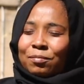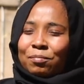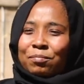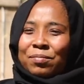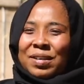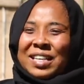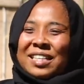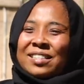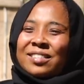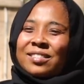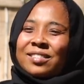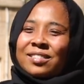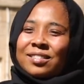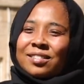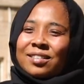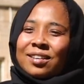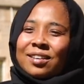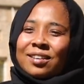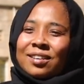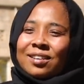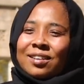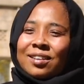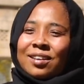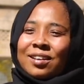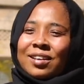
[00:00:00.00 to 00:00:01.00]
breasts
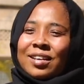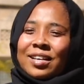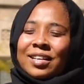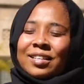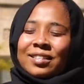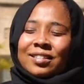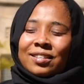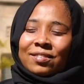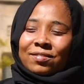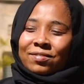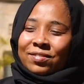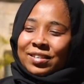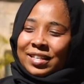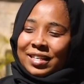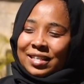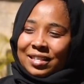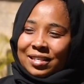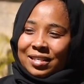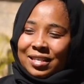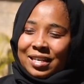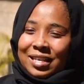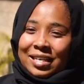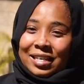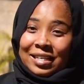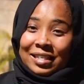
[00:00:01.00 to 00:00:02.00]
is a very
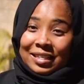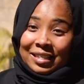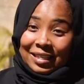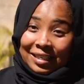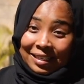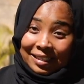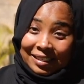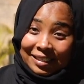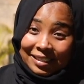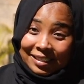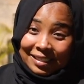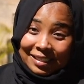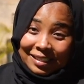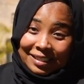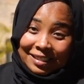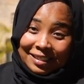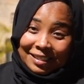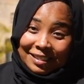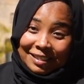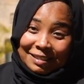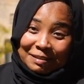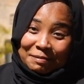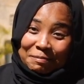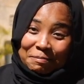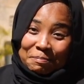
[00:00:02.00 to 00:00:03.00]
delicate
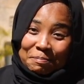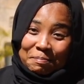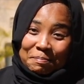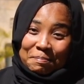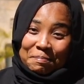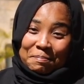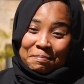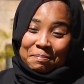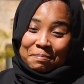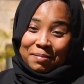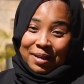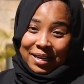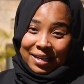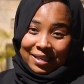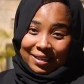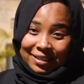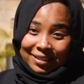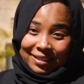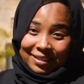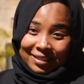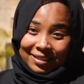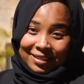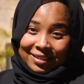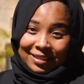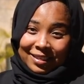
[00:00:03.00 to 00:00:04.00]
part,
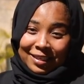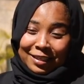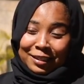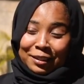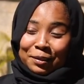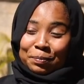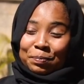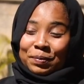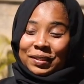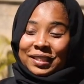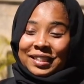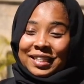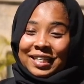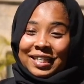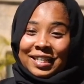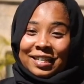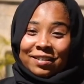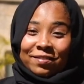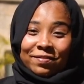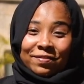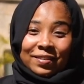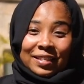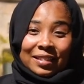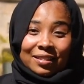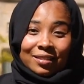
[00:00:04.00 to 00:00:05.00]

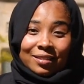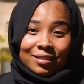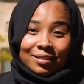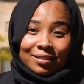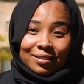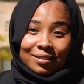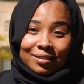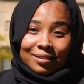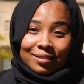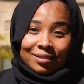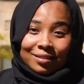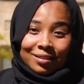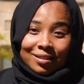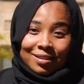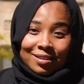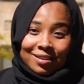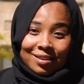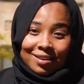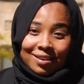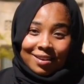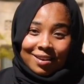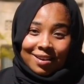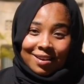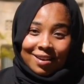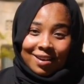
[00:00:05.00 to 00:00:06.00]
especially if
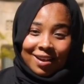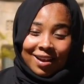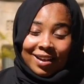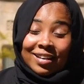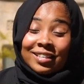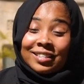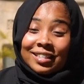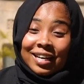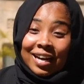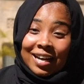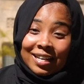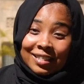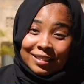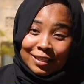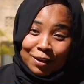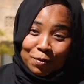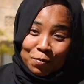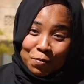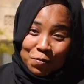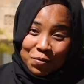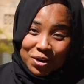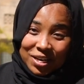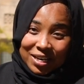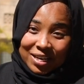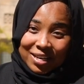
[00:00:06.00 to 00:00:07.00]
it has a
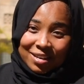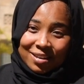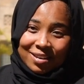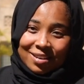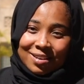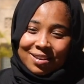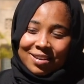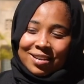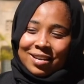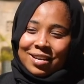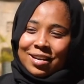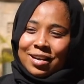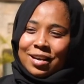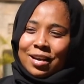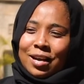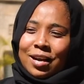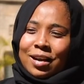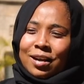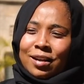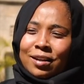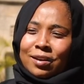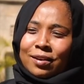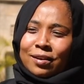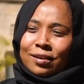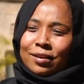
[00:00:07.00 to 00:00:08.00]
wound.
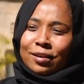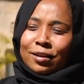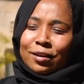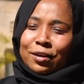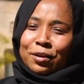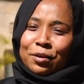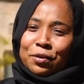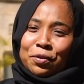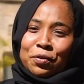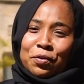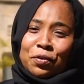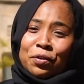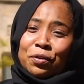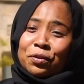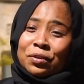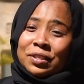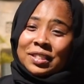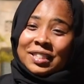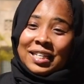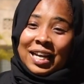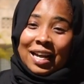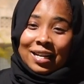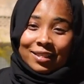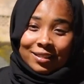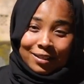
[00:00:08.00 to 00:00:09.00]
And you know,
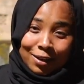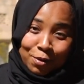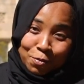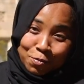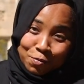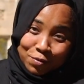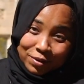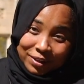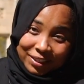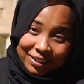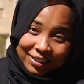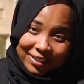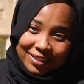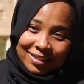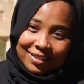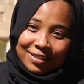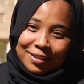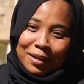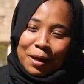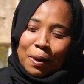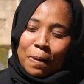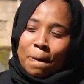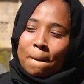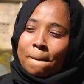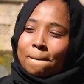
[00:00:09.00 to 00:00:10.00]
those cuts are
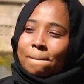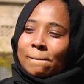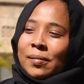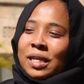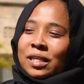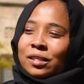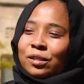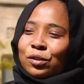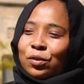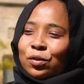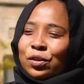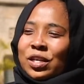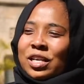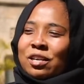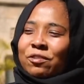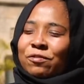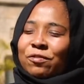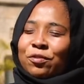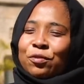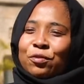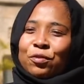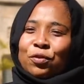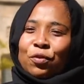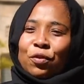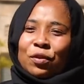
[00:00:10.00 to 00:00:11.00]
wounds. So
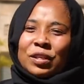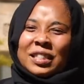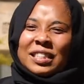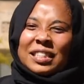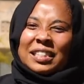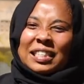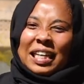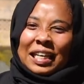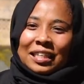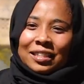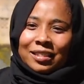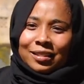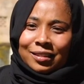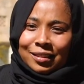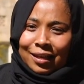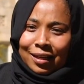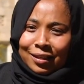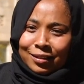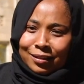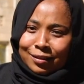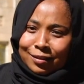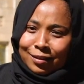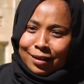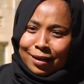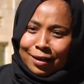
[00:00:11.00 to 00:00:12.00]
if you don't
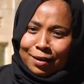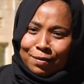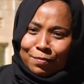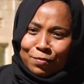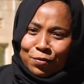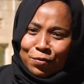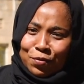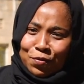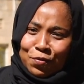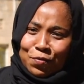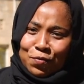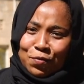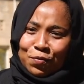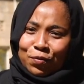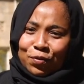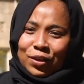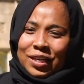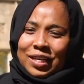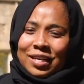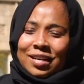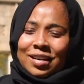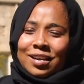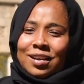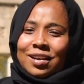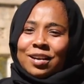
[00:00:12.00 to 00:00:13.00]
touch them, you know,
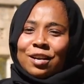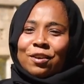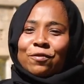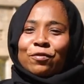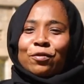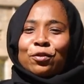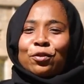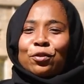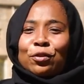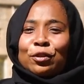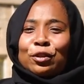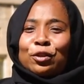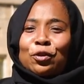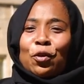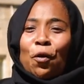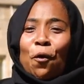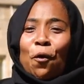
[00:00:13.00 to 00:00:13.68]
if you don't